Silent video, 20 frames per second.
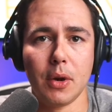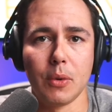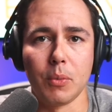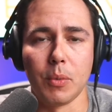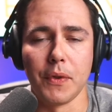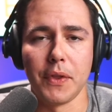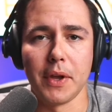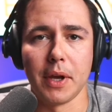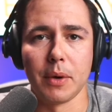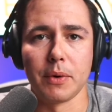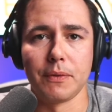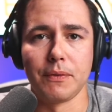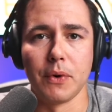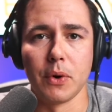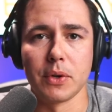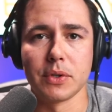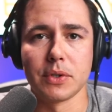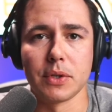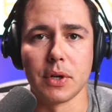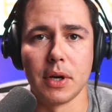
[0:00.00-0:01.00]
One thing I want to
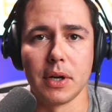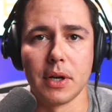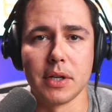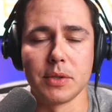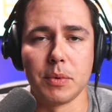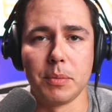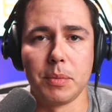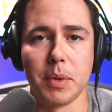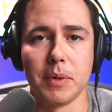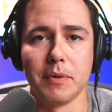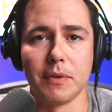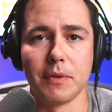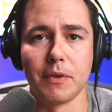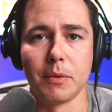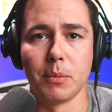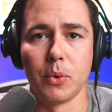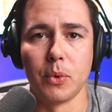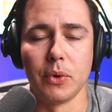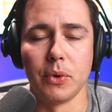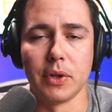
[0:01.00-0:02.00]
focus on as we pivot
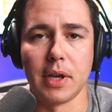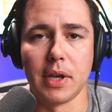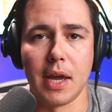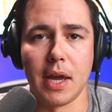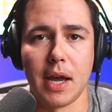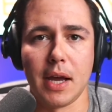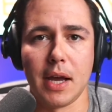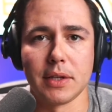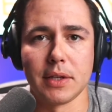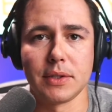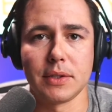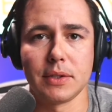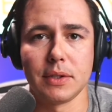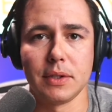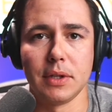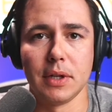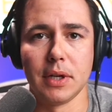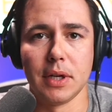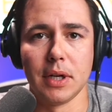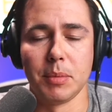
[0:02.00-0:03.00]
from oil and gas,
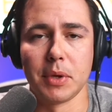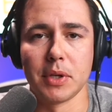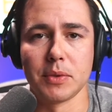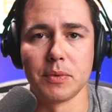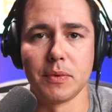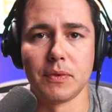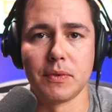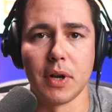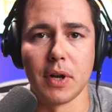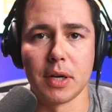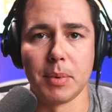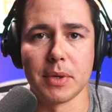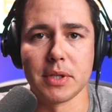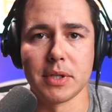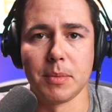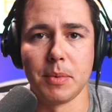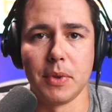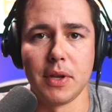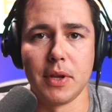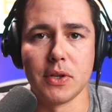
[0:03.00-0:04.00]
uh, because we've talked about
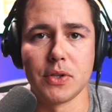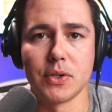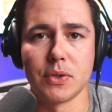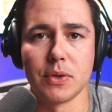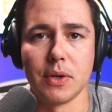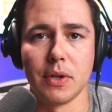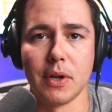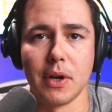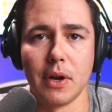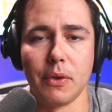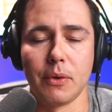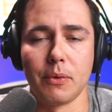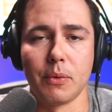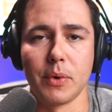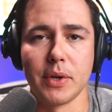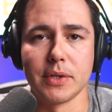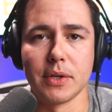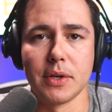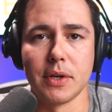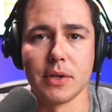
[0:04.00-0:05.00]
some of the history there, the
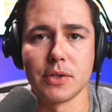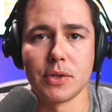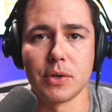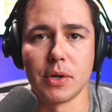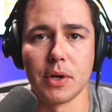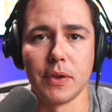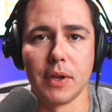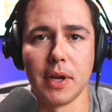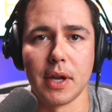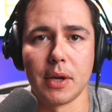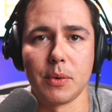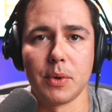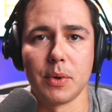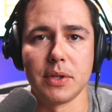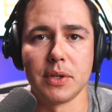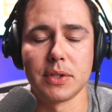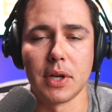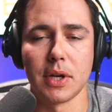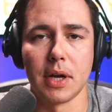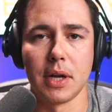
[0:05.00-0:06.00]
recent history on the equity
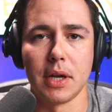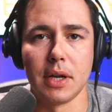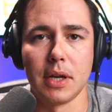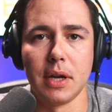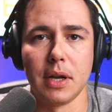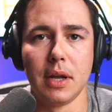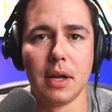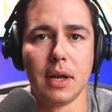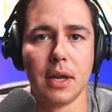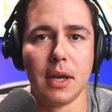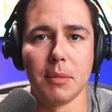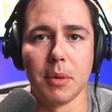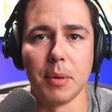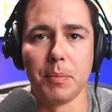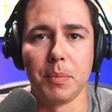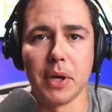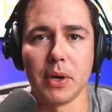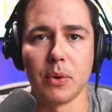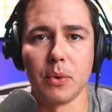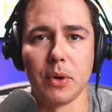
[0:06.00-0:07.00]
side, but
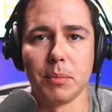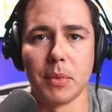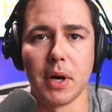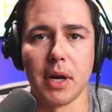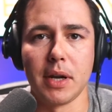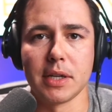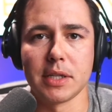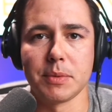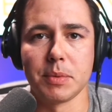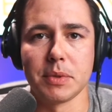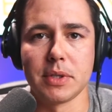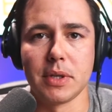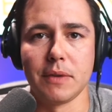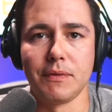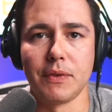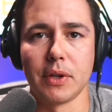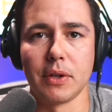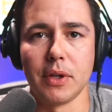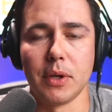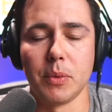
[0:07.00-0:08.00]
Bitcoin mining
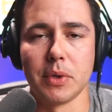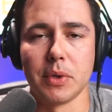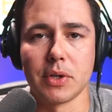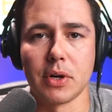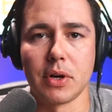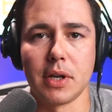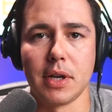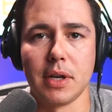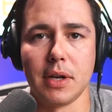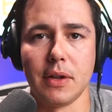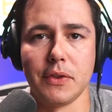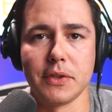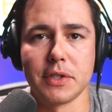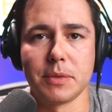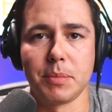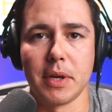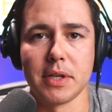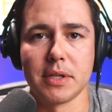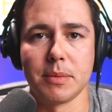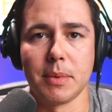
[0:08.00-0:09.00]
specifically, we started getting in this
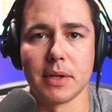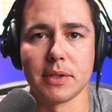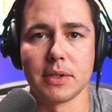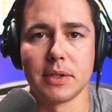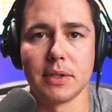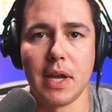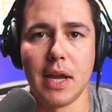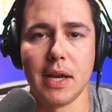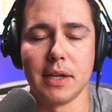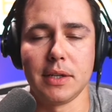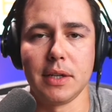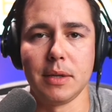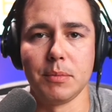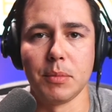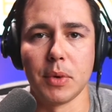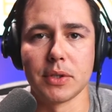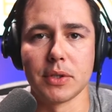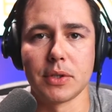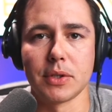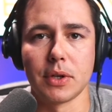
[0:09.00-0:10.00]
space about 18
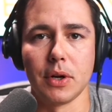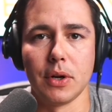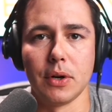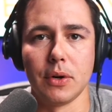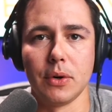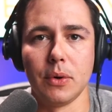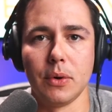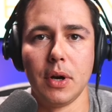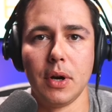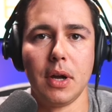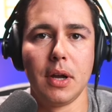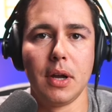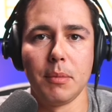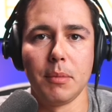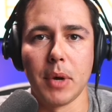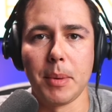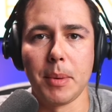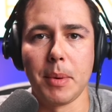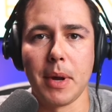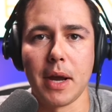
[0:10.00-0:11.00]
months ago
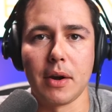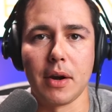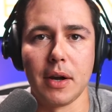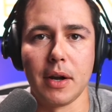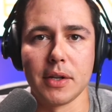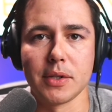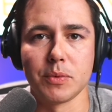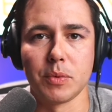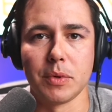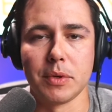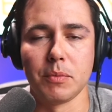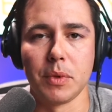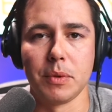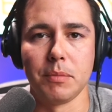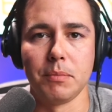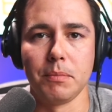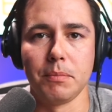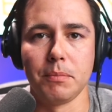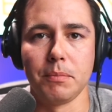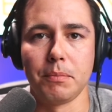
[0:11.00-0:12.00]
my background is we, we
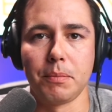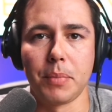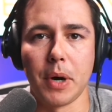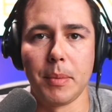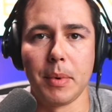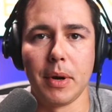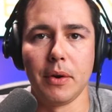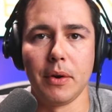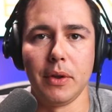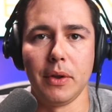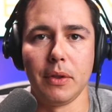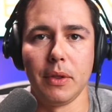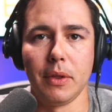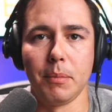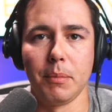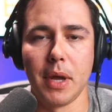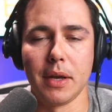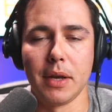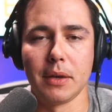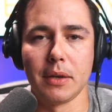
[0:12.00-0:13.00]
primarily the
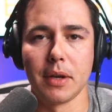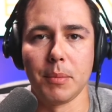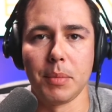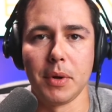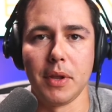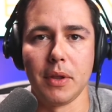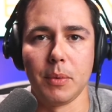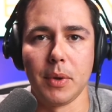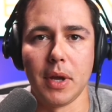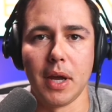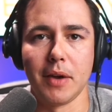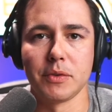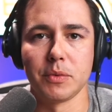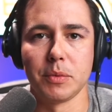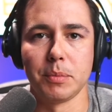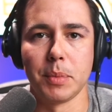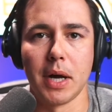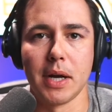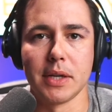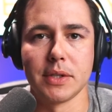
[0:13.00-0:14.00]
main company that we have is we
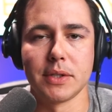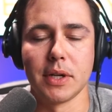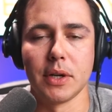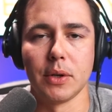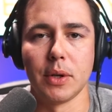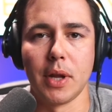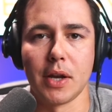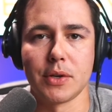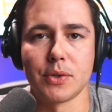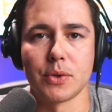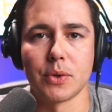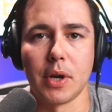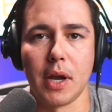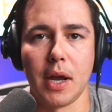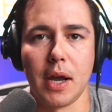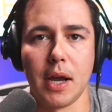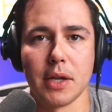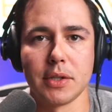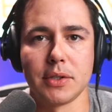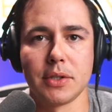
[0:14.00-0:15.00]
buy and sell natural
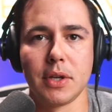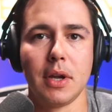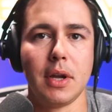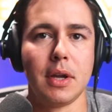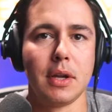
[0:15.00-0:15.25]
gas.